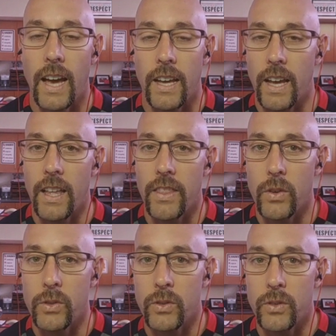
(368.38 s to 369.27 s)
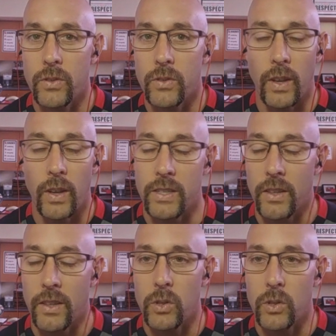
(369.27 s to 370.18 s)
Yeah, those are, like you
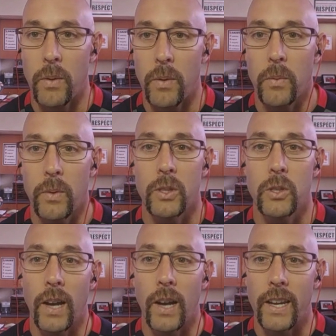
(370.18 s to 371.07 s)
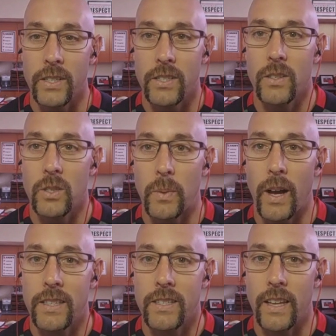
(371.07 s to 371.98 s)
said, those are probably the two brightest
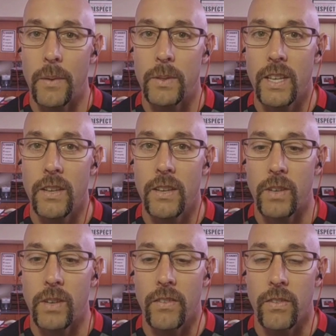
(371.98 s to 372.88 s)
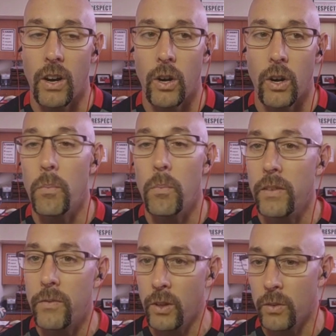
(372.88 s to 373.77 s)
spots. And I would say kind of our whole
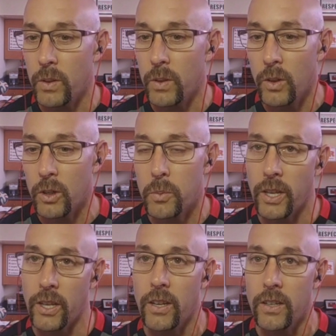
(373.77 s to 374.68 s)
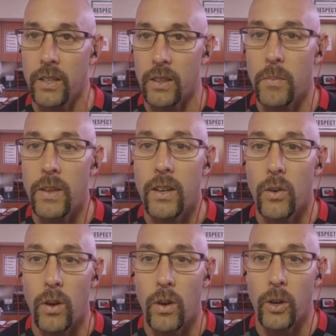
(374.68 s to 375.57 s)
midfield looked pretty good. Like Lemina
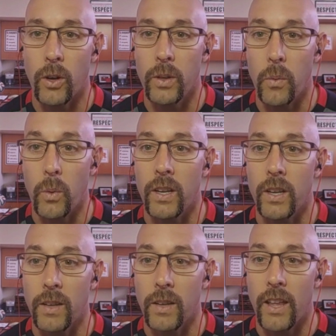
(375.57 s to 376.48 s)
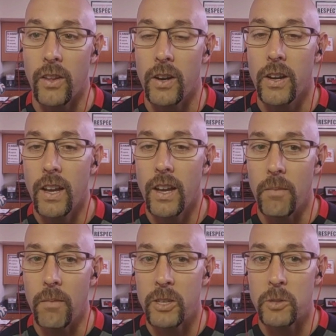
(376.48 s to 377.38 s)
and Højbjerg are really working together
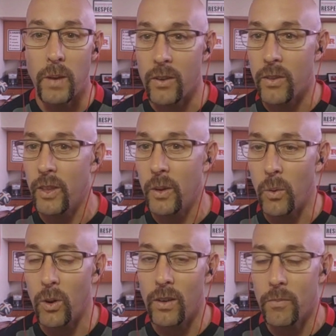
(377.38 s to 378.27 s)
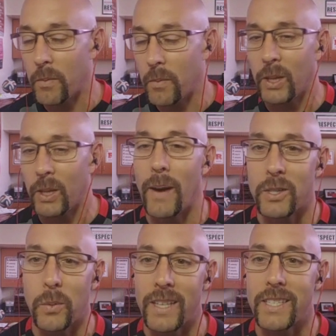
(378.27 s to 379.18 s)
much better than they were. Remember, we go
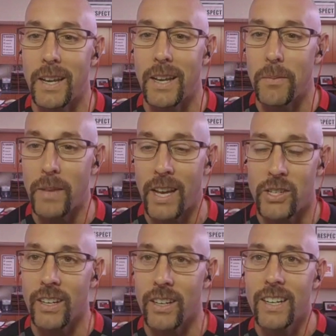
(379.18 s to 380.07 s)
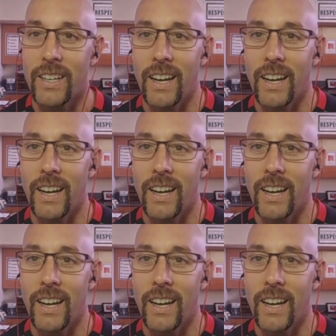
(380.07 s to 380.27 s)
back to West Ham last year.